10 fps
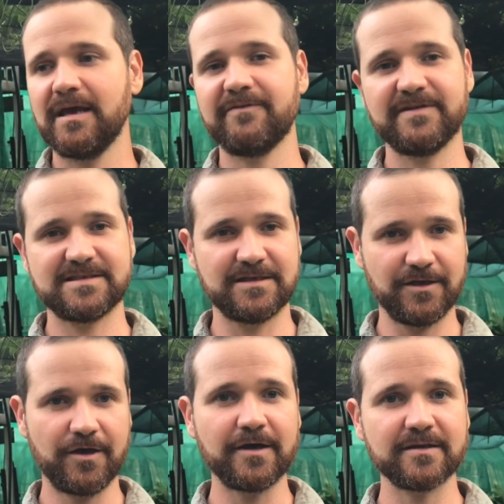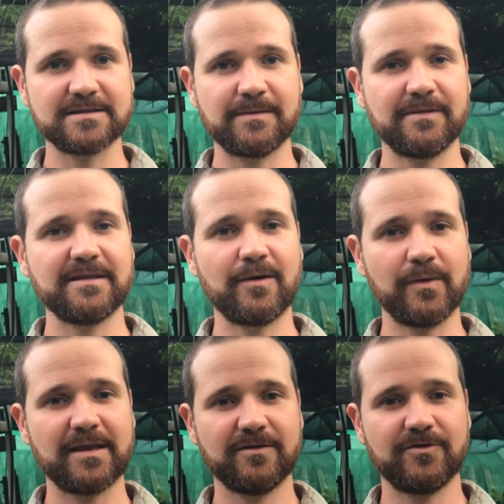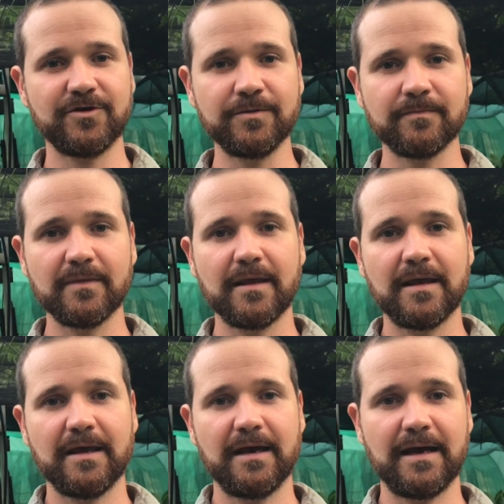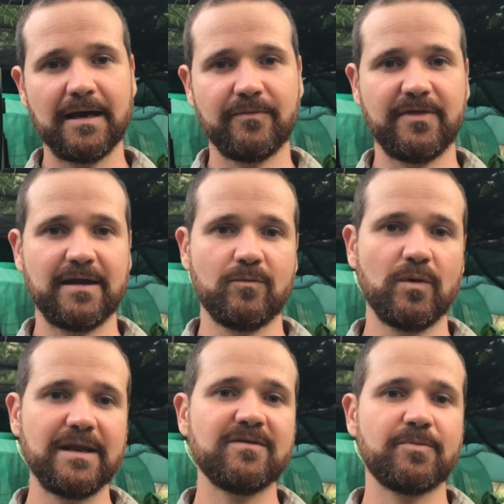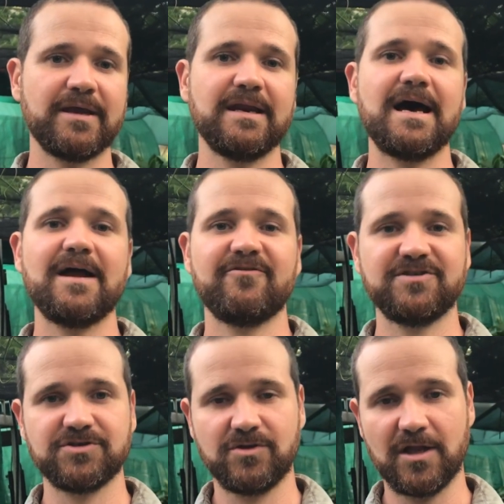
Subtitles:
If it's not something that we can do, then we need to bring in artificial